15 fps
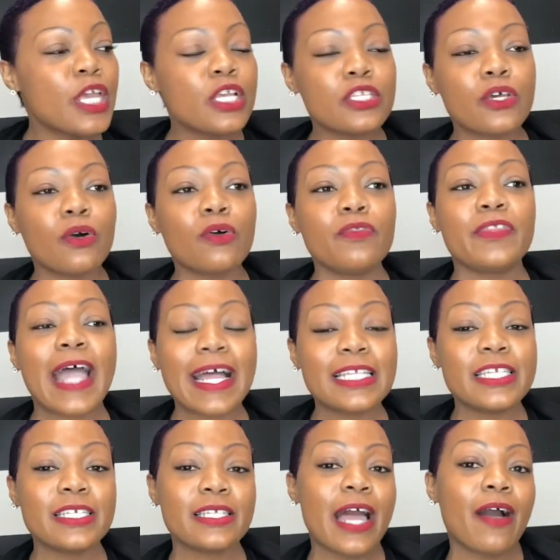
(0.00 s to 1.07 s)
So
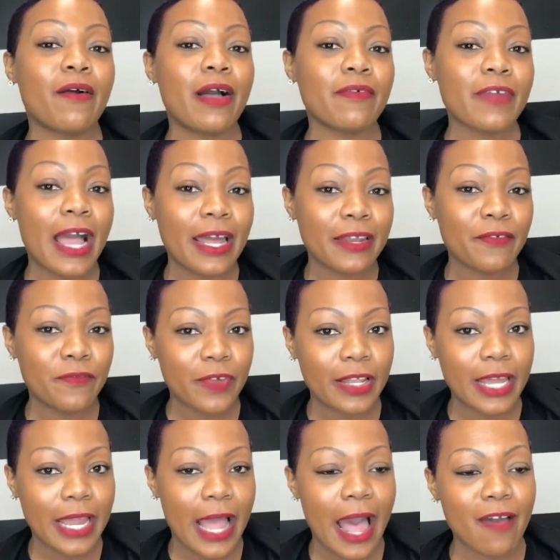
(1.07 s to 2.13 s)
that's just how I've kind of felt
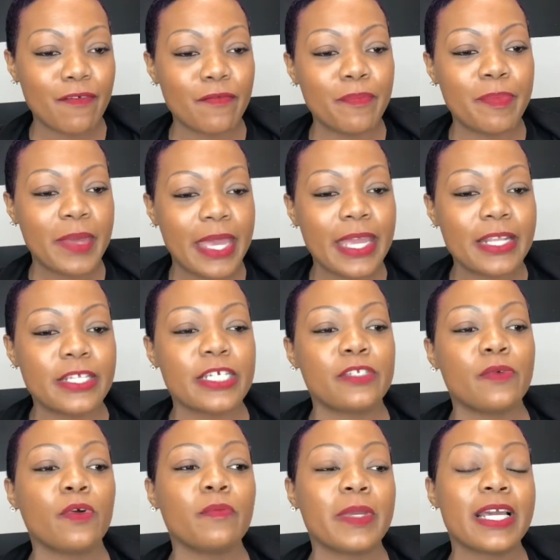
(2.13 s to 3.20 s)
like I've been,
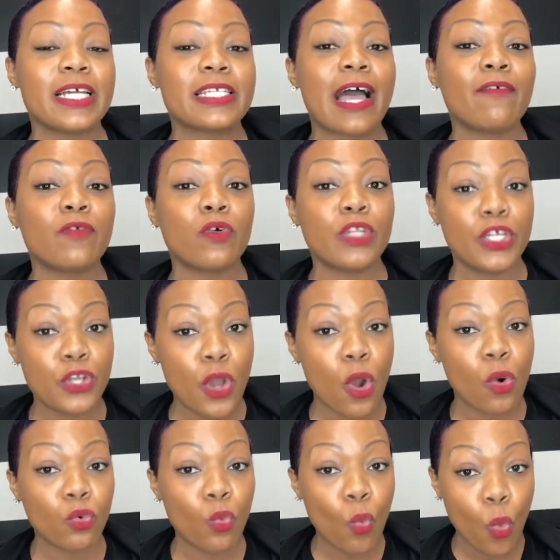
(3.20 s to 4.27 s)
just only because I've only
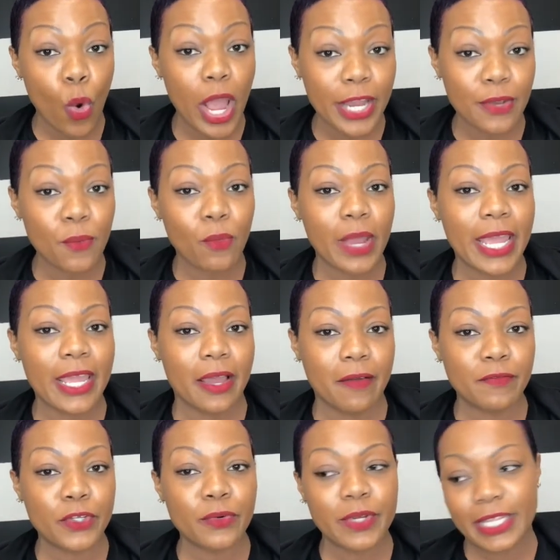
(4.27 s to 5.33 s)
known one way
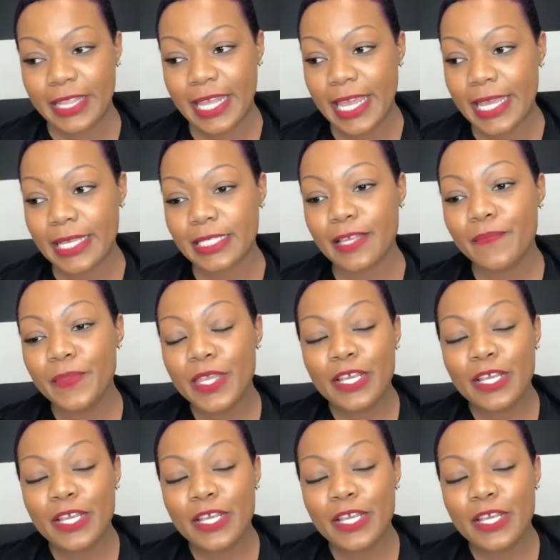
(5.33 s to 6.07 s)
of doing things.